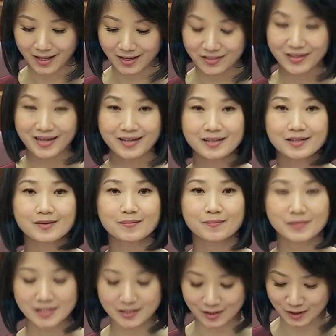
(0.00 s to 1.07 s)
I thank
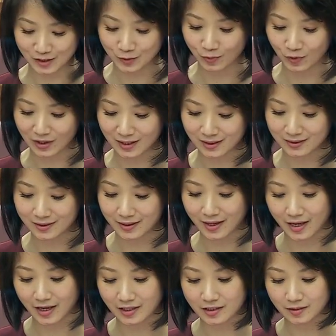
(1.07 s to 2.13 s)
Ms. Denise Pua
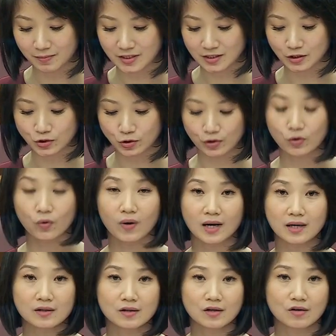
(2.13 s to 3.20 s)
and Mr. Sean
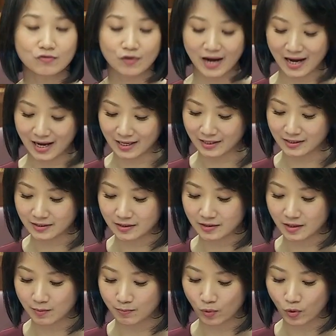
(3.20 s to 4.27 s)
Huang for highlighting
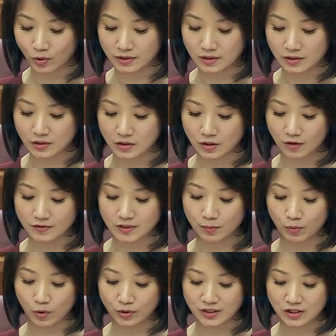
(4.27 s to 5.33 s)
the importance of
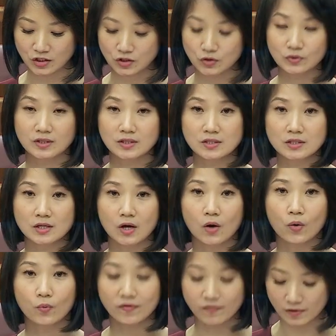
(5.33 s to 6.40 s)
supporting students
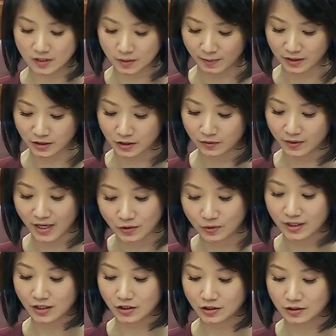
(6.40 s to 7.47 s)
with special
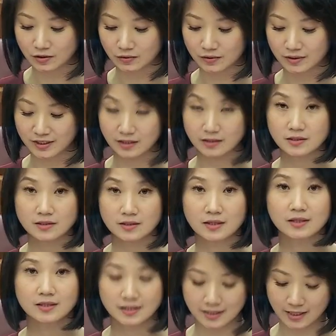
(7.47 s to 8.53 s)
educational needs,
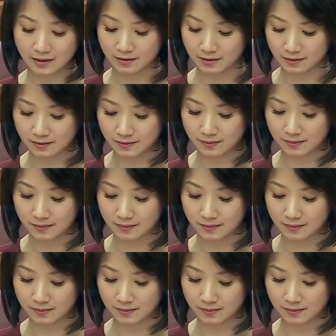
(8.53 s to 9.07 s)
SEN.